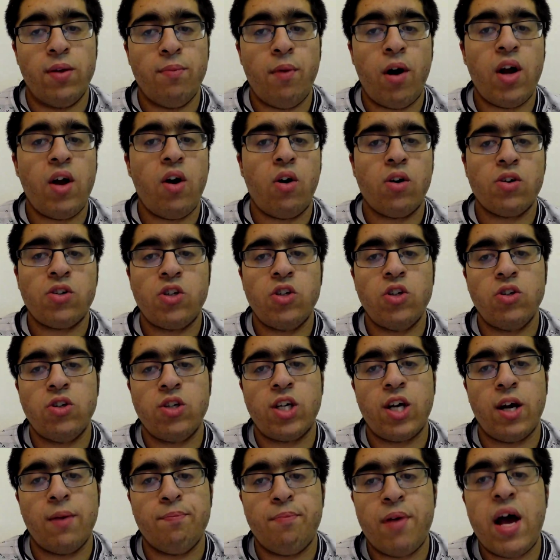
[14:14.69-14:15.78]
might ask you to
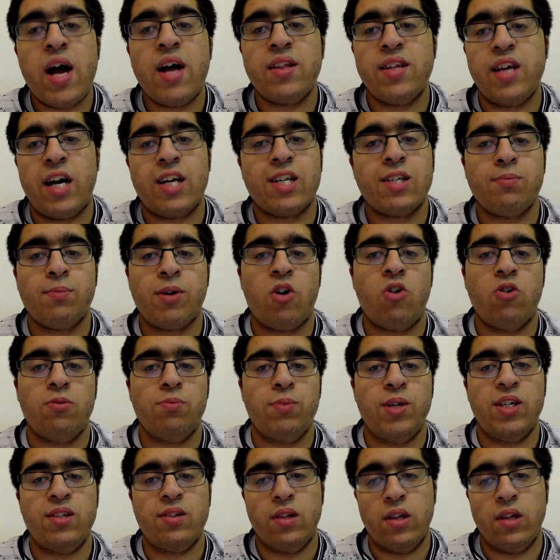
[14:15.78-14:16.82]
compare the atom economies,